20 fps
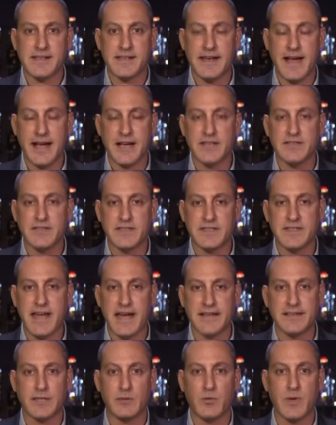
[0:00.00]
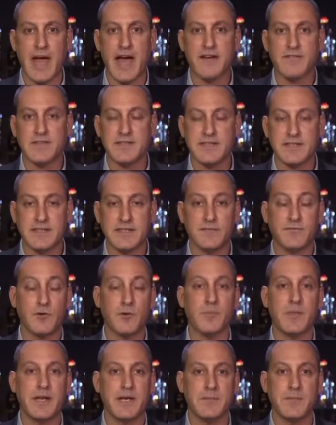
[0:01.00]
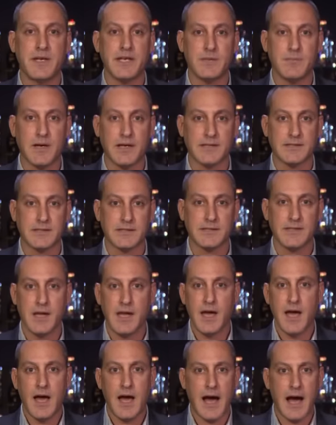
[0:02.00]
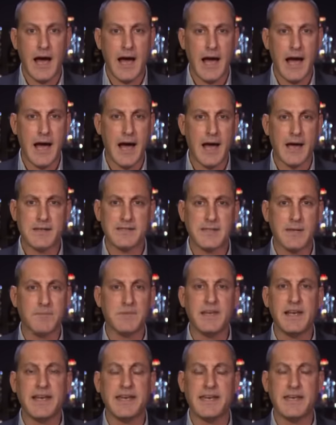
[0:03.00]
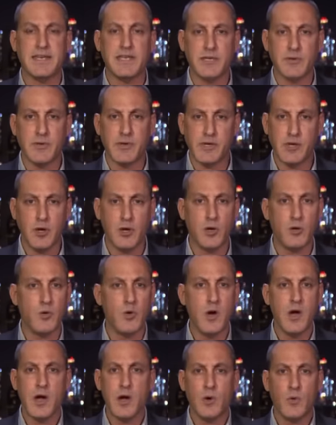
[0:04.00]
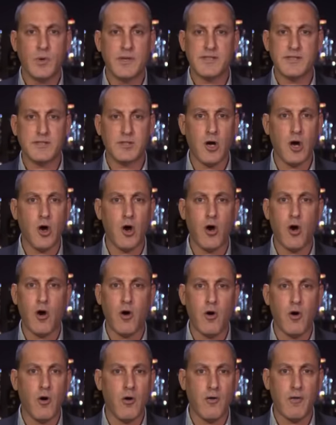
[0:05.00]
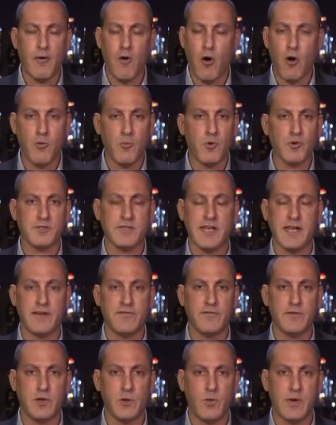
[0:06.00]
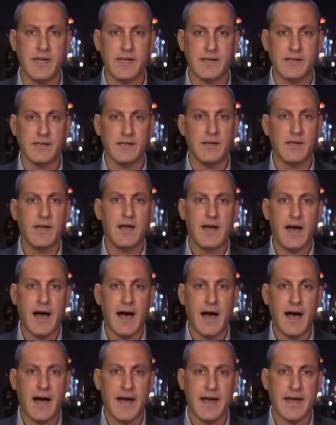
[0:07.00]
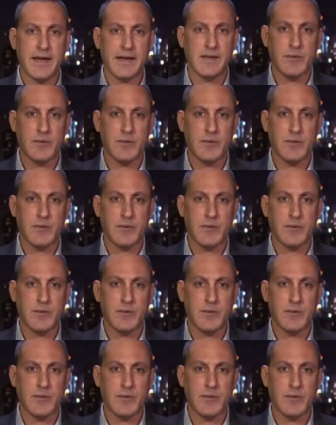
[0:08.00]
a kind of attack that we haven't seen for many, many months. Uh, something like a year ago, we saw almost every week uh, an